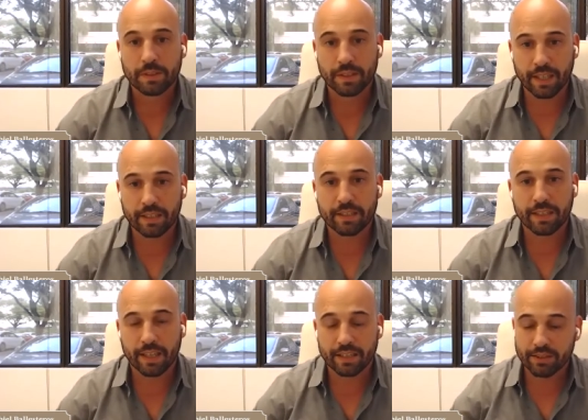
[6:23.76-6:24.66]
Yeah,
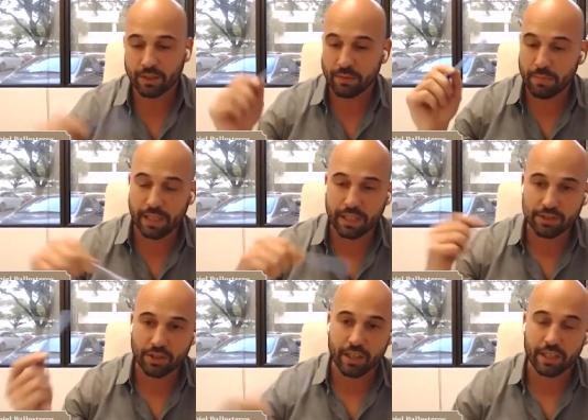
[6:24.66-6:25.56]
yeah. So immediately
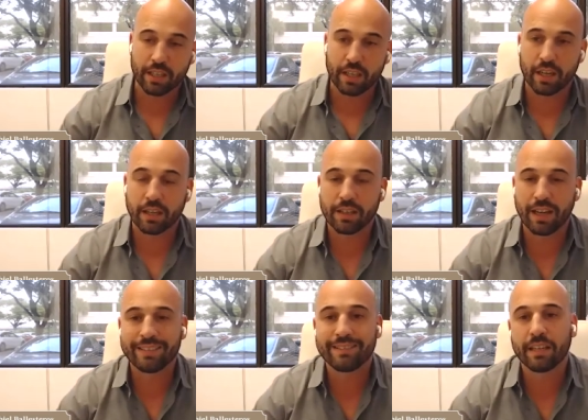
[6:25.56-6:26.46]
started uh,
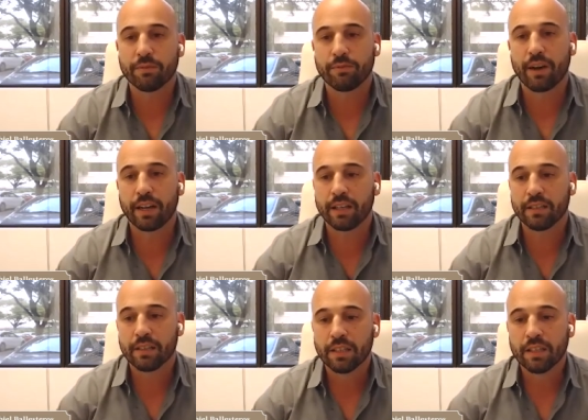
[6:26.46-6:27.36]

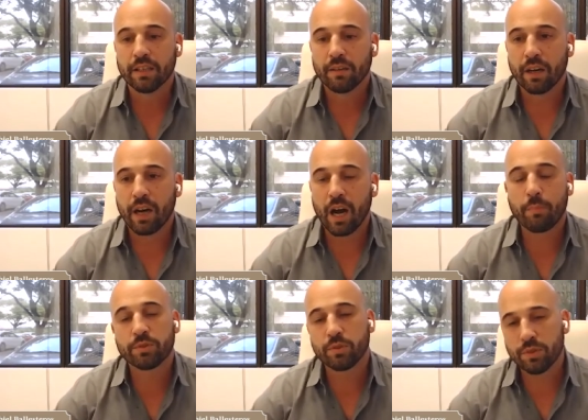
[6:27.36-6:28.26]
identifying uh,
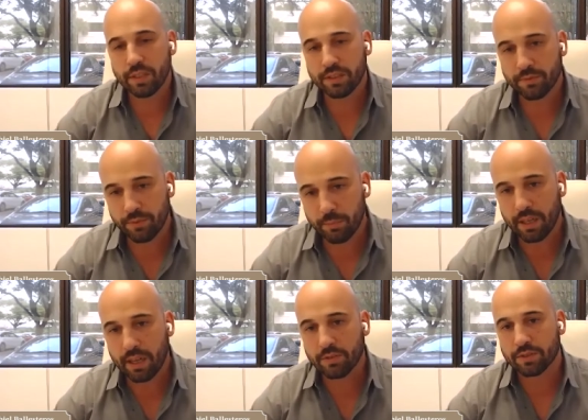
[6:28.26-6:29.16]
opportunities in
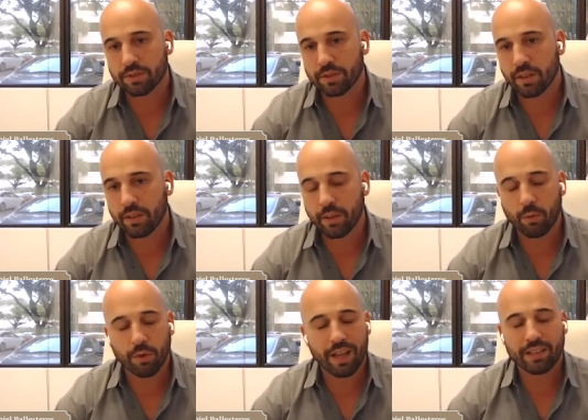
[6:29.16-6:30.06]
flipping houses. Uh, they
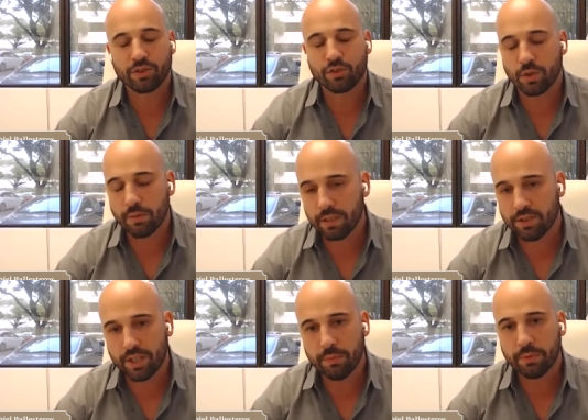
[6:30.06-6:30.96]
were extremely
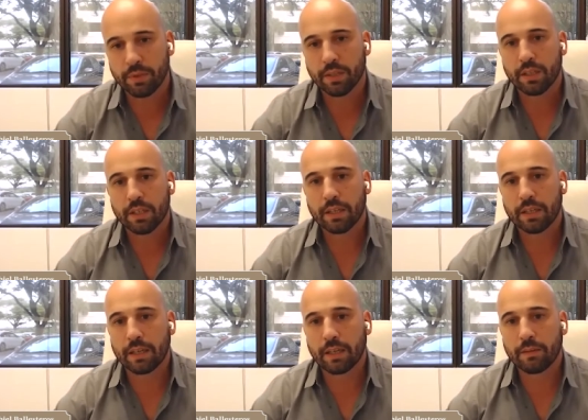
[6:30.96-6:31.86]
cheap.
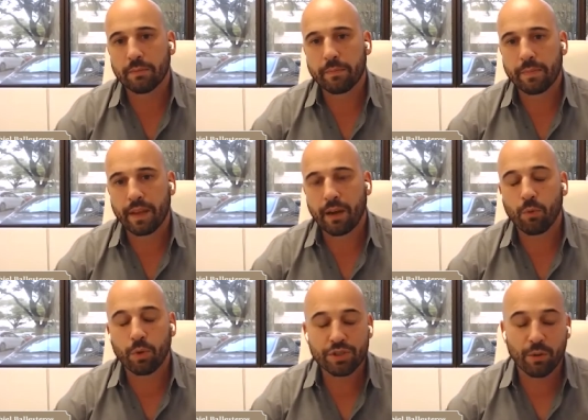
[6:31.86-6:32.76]
Um, I
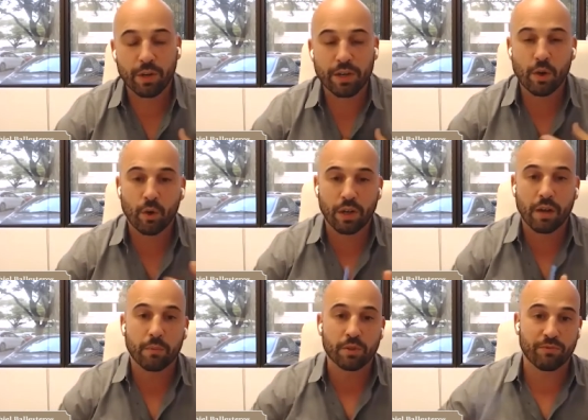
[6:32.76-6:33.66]
wish I would have known
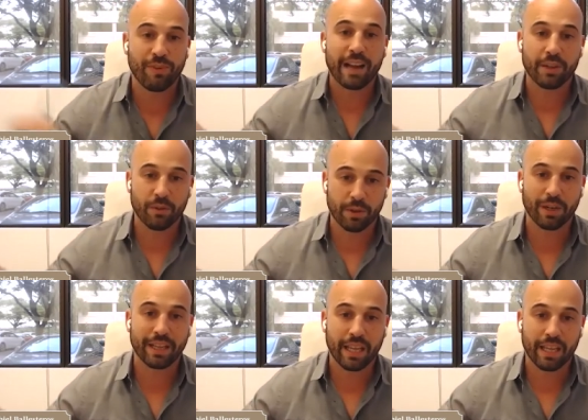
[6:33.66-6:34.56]
how much value they
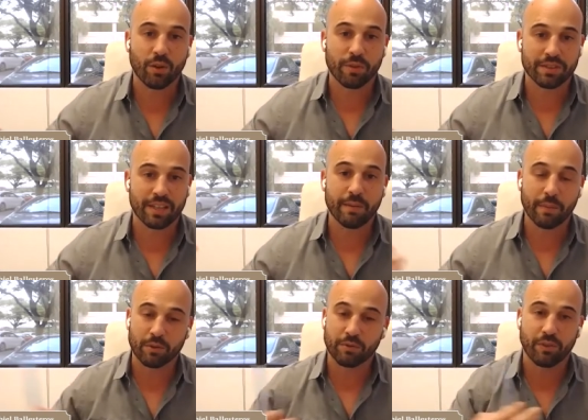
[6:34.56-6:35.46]
would have gained over time.
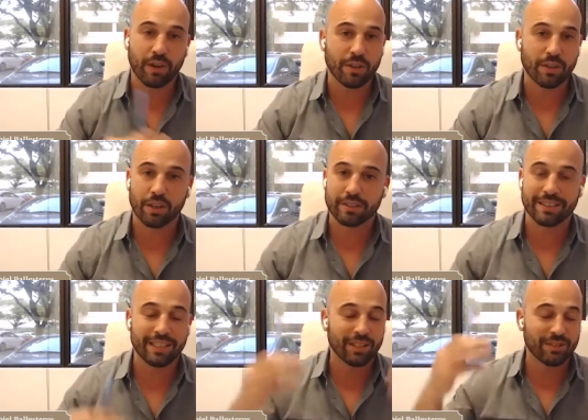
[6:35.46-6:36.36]
I was very young,
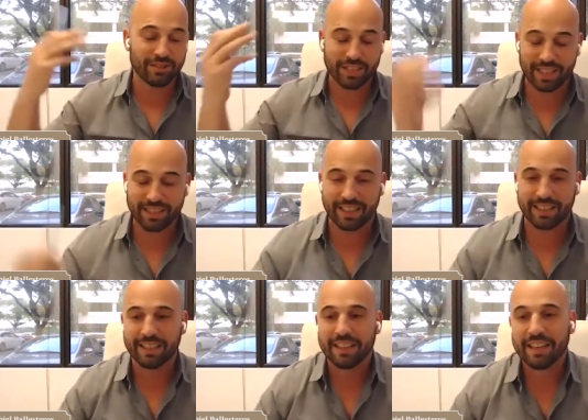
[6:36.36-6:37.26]
didn't understand that.